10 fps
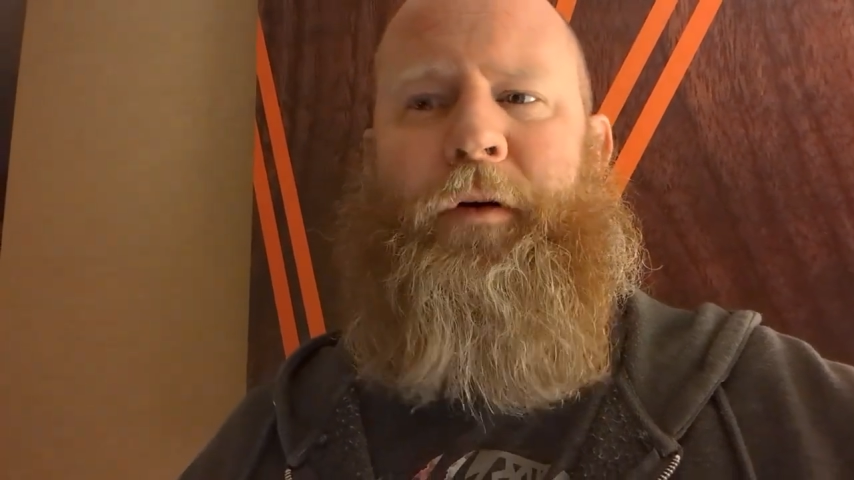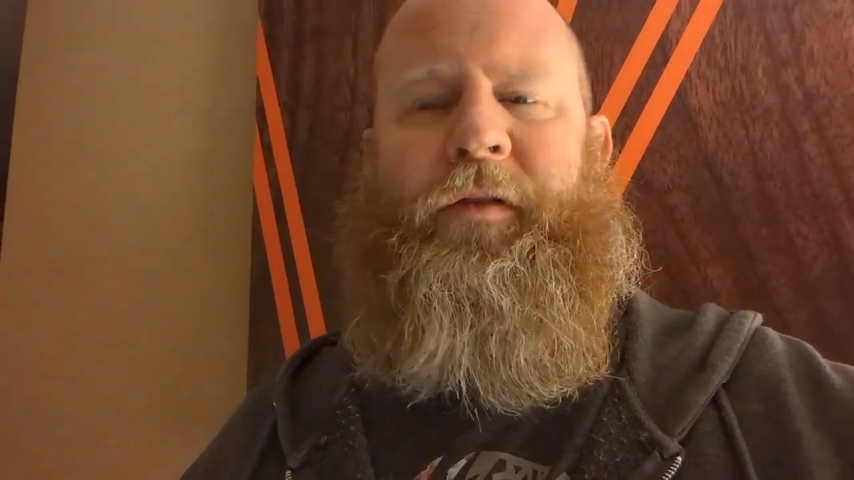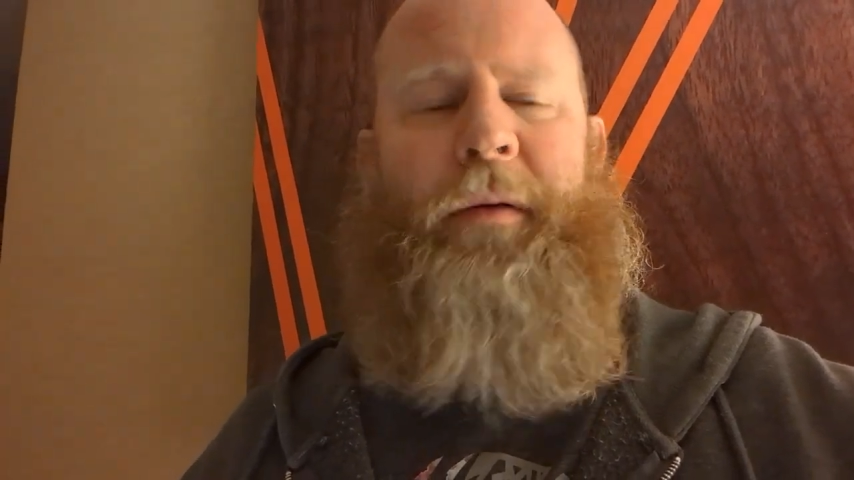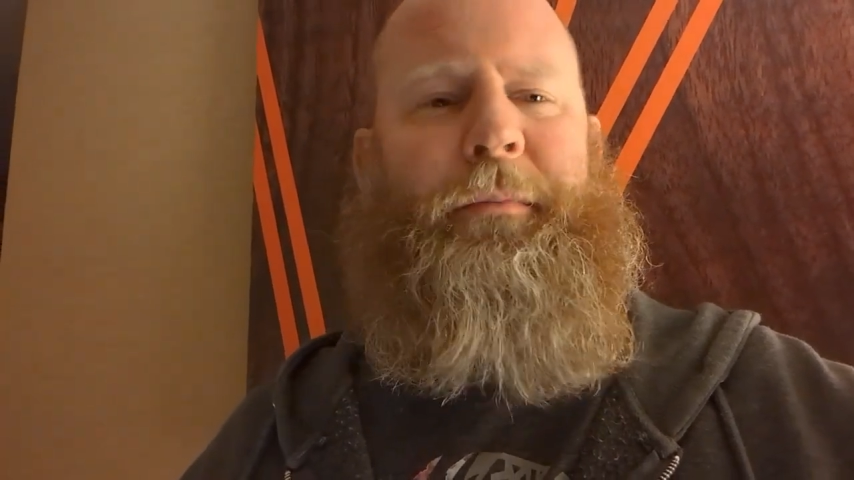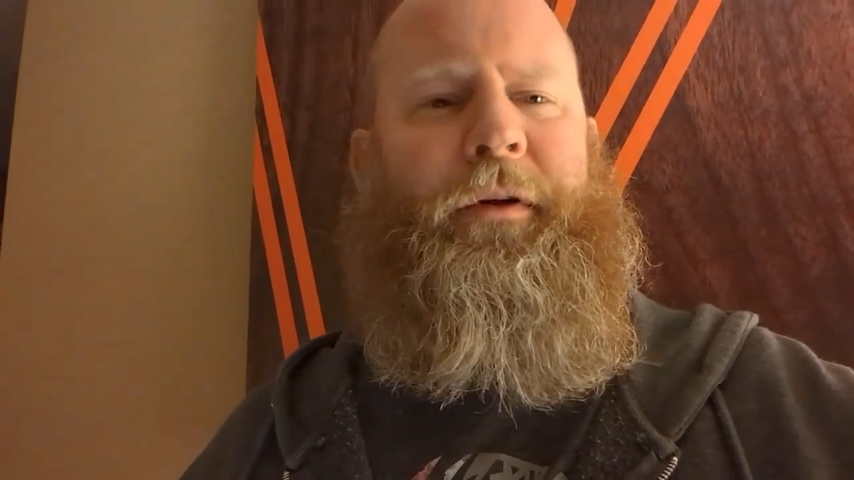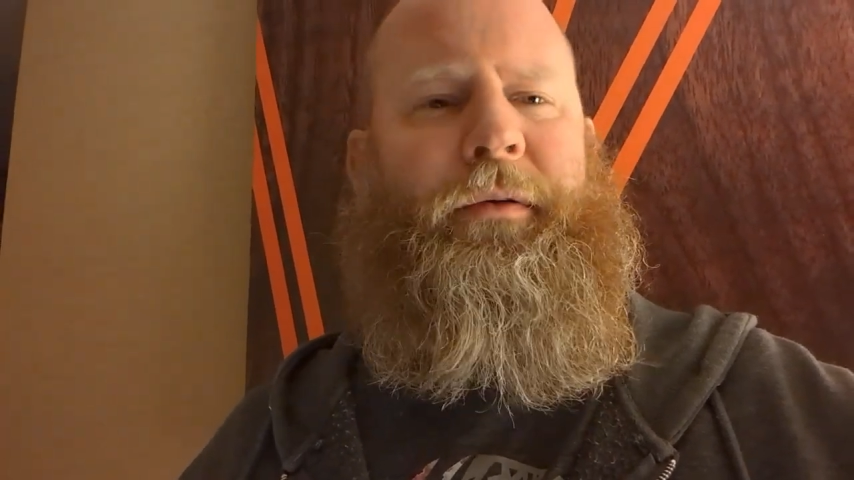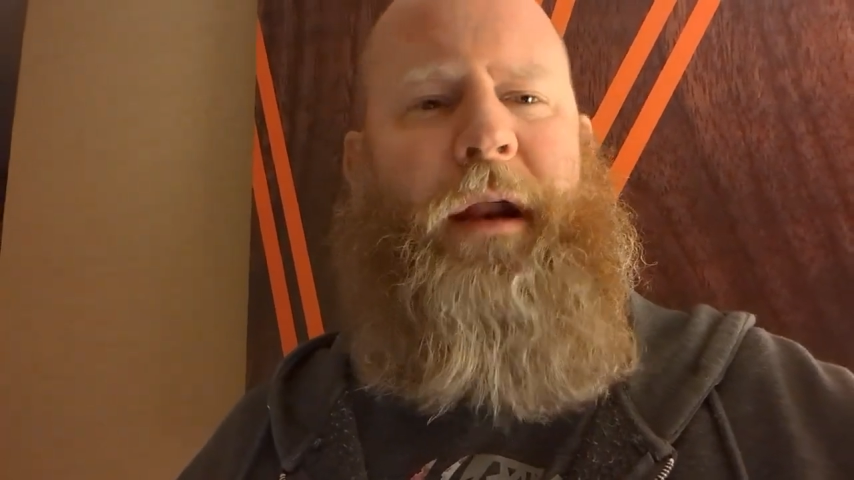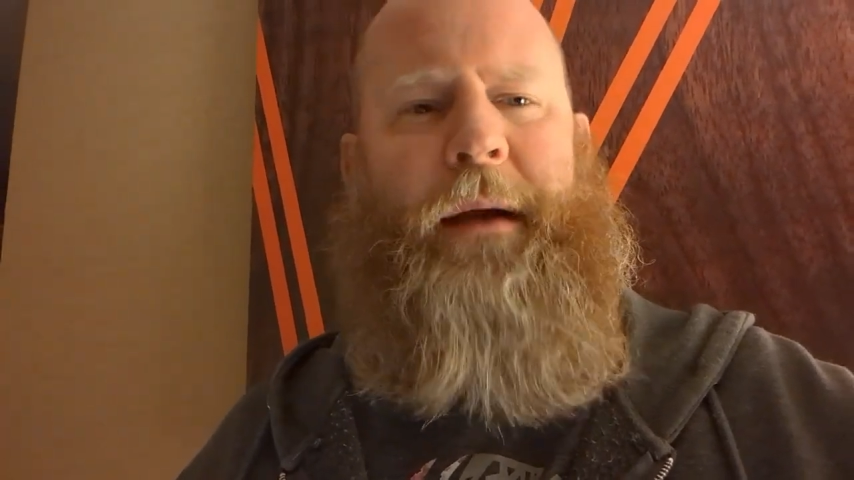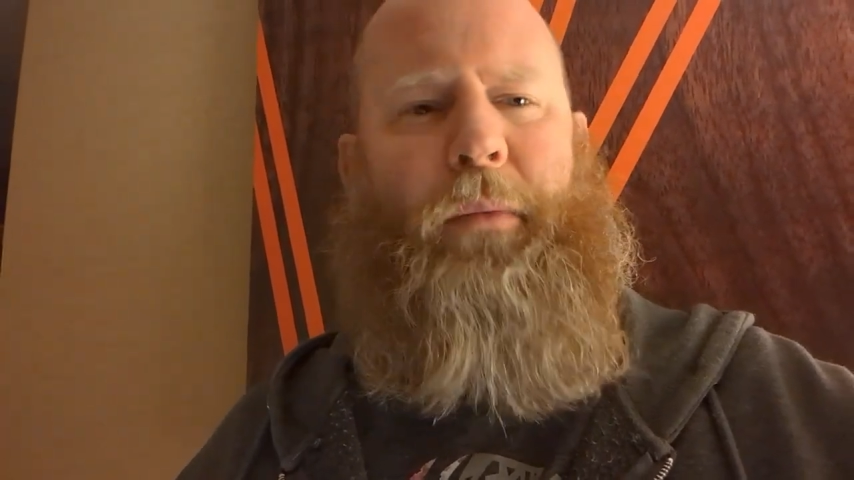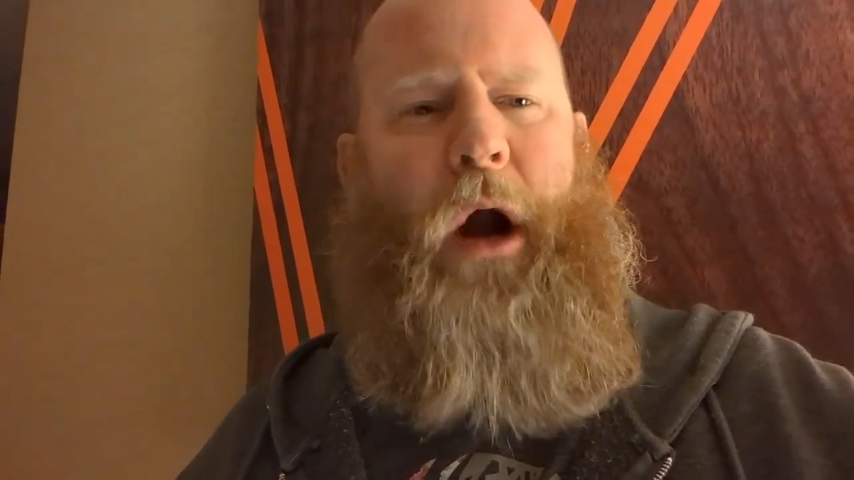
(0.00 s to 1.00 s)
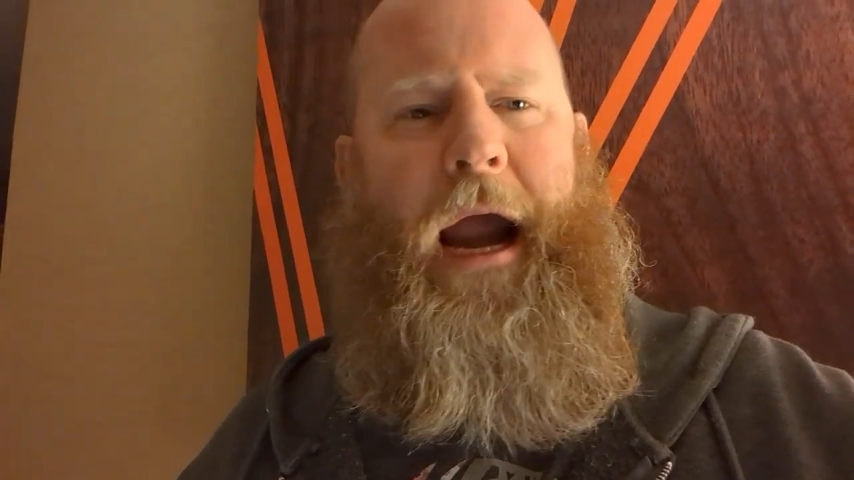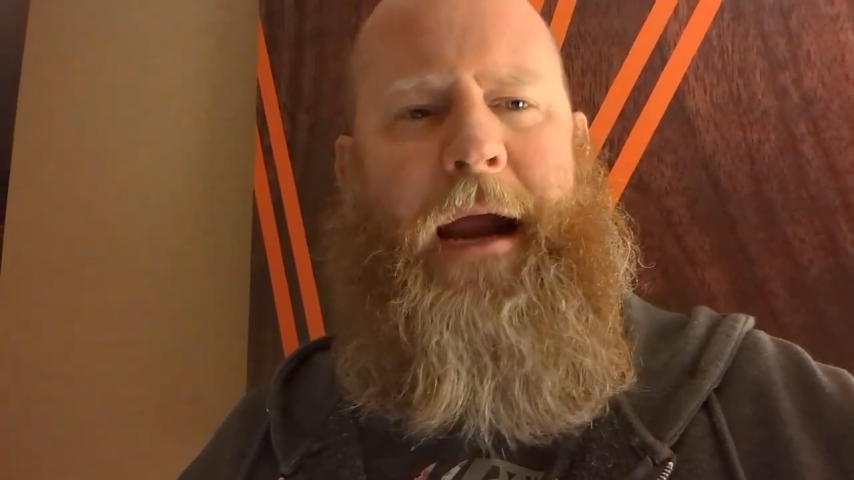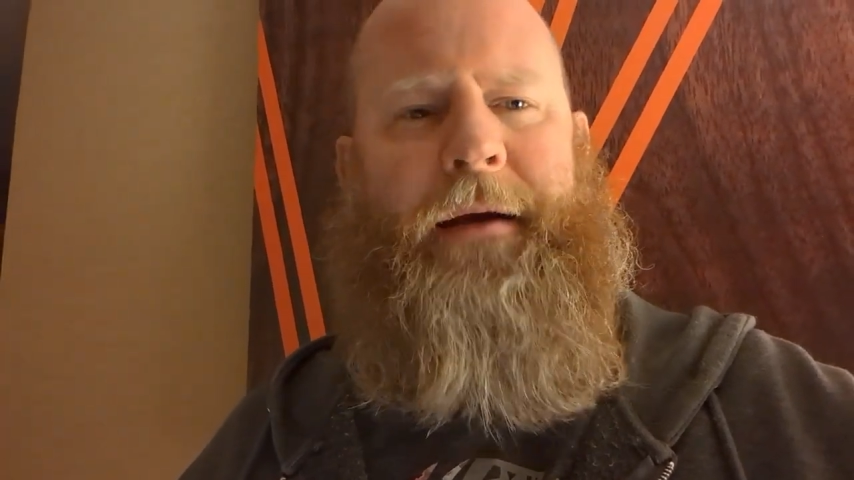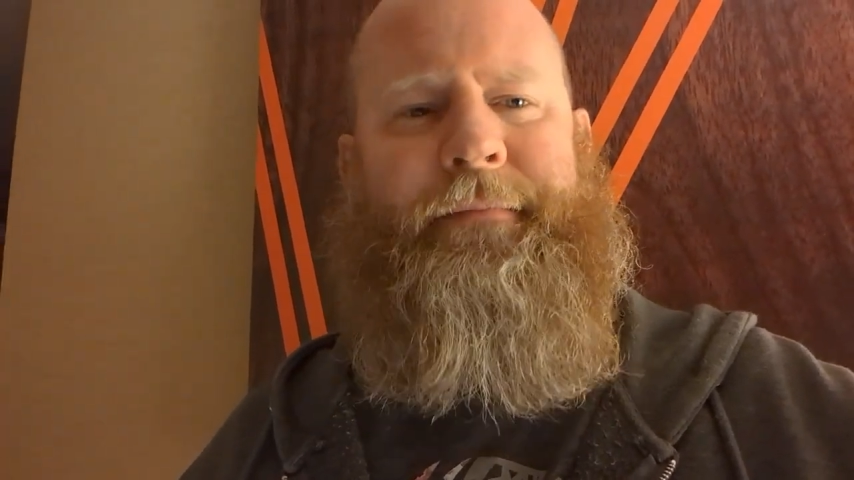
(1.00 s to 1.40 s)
some dude named Ray.